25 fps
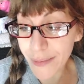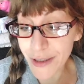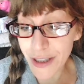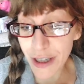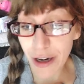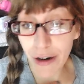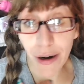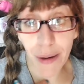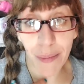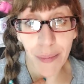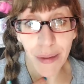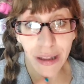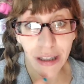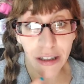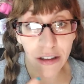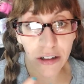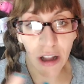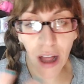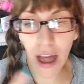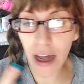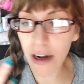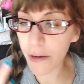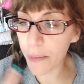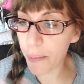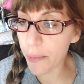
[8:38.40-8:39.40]
Sorry, I'm a
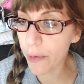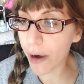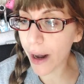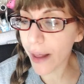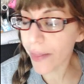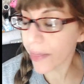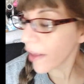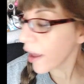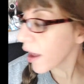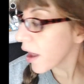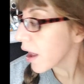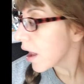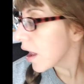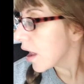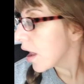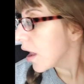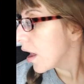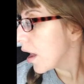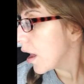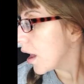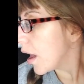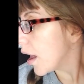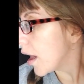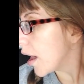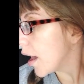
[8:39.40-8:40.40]
little out of breath.
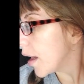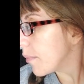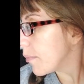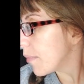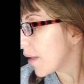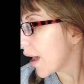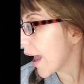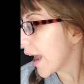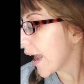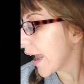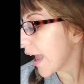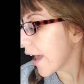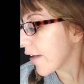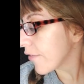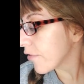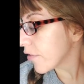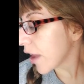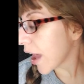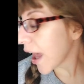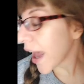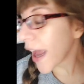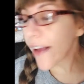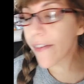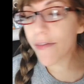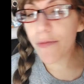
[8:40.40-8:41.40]
Um, I have,
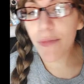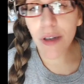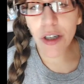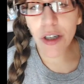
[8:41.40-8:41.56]
I've